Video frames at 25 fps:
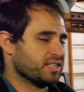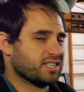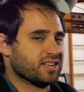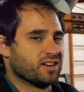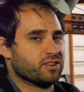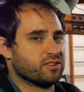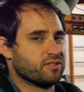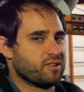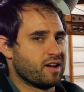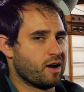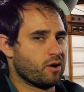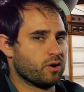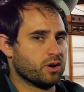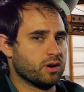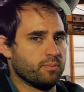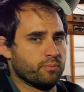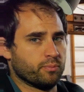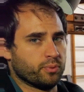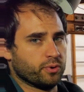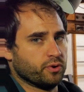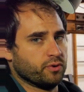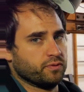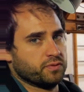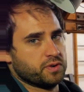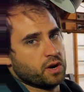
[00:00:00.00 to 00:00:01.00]
tell you how it
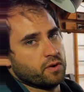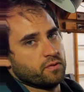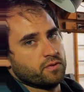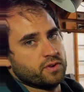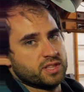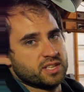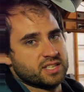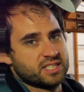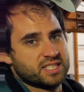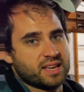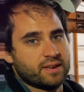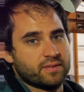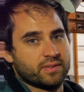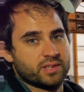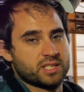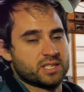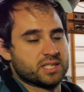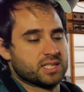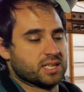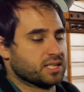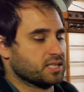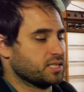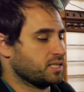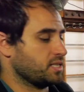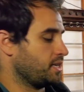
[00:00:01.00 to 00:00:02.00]
improved over the
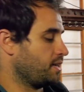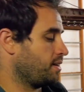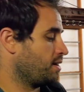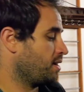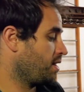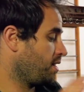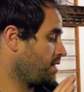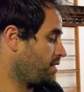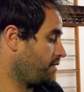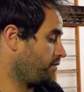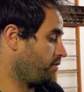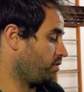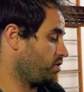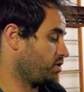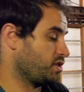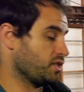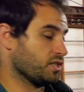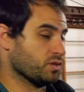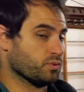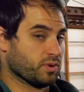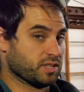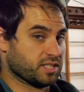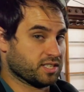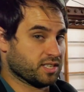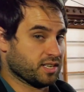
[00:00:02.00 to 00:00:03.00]
760
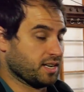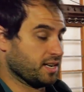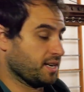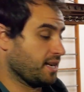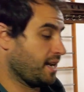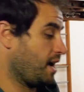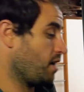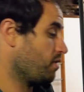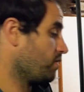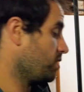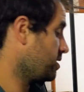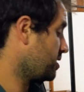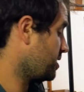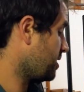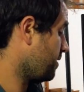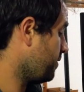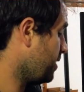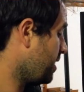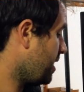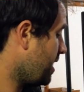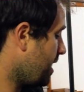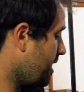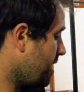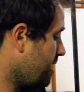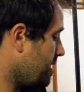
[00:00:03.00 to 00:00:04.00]
versus what's in it now, the
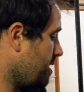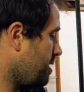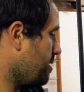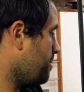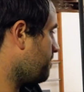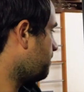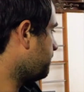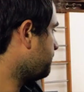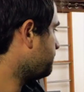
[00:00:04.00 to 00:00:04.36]
780.